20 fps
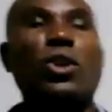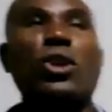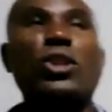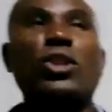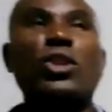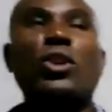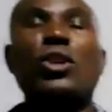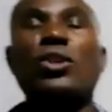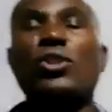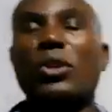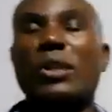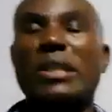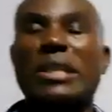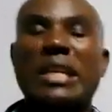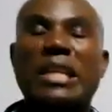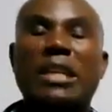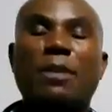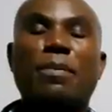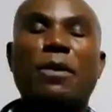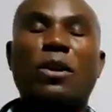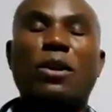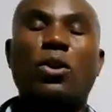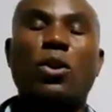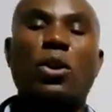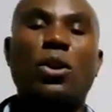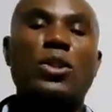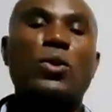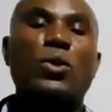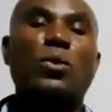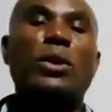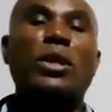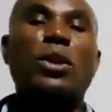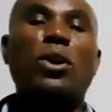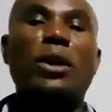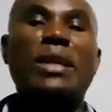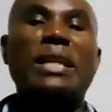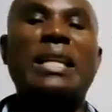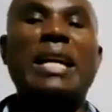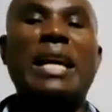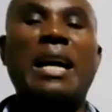don't consolidate because we
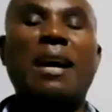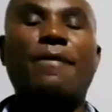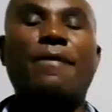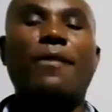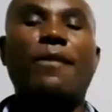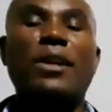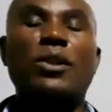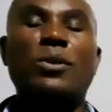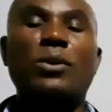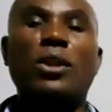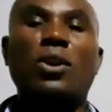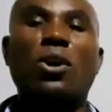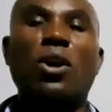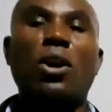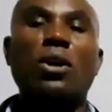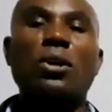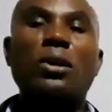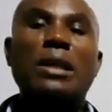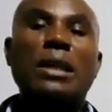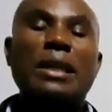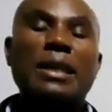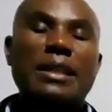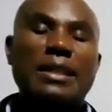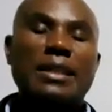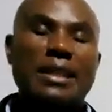only have what we call